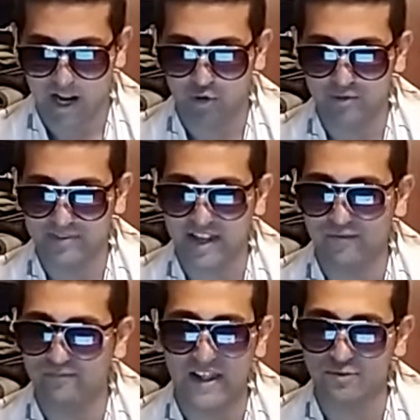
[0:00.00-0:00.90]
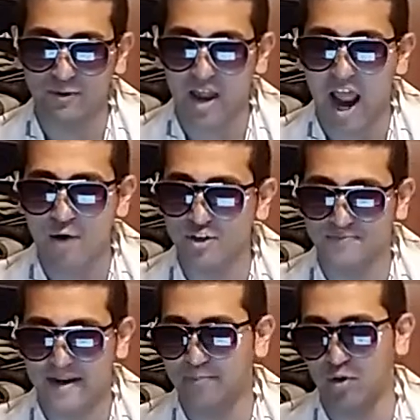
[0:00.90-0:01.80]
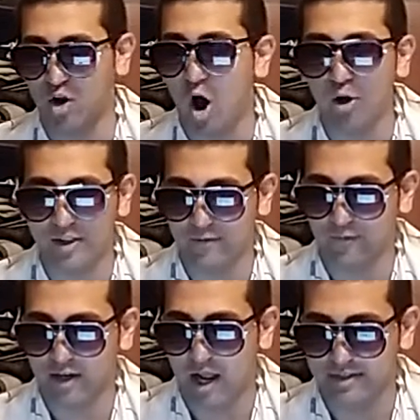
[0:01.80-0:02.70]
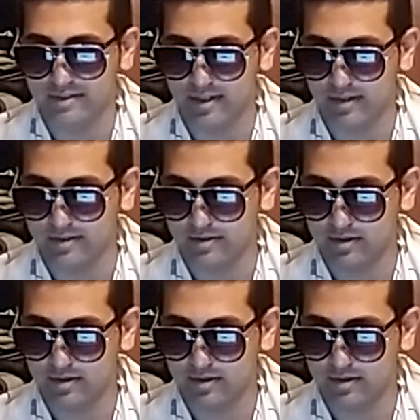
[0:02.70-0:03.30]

I don't even think that's what Irish people call it, for God's sake.